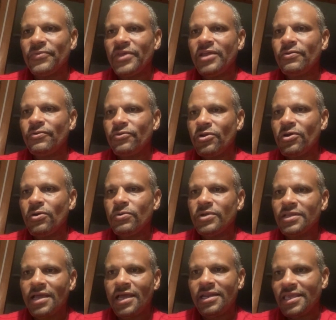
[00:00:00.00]
They don't know
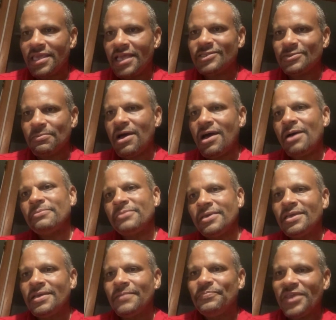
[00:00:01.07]
what kind of gets mom
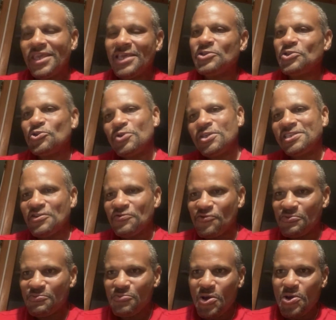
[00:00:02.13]
into a
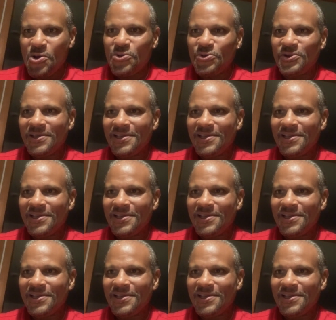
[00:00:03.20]
different mode.